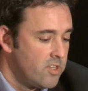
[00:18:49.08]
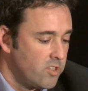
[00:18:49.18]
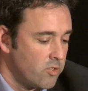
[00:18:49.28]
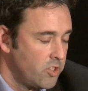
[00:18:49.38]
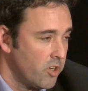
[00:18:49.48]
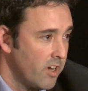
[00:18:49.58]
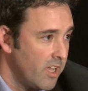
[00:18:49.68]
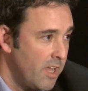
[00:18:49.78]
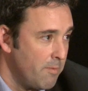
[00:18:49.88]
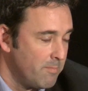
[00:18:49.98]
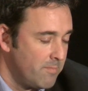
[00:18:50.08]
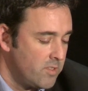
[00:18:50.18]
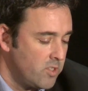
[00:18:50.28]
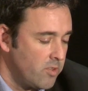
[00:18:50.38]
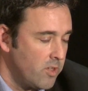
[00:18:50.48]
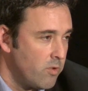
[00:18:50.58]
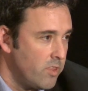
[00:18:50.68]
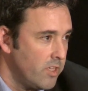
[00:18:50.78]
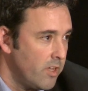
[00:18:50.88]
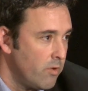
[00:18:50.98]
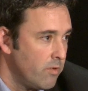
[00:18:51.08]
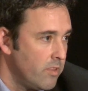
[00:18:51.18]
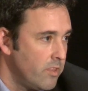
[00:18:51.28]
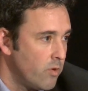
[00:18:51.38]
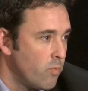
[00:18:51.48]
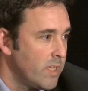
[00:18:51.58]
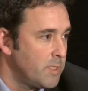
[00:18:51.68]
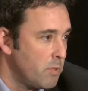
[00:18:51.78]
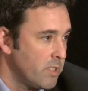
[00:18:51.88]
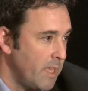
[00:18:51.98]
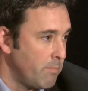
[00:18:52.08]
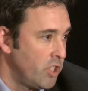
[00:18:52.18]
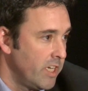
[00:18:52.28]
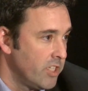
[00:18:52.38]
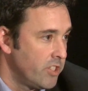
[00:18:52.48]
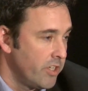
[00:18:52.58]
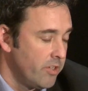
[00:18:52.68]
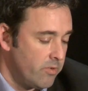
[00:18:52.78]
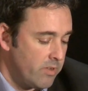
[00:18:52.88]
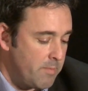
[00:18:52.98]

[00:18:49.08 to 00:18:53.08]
So sure. So the risk perception issue.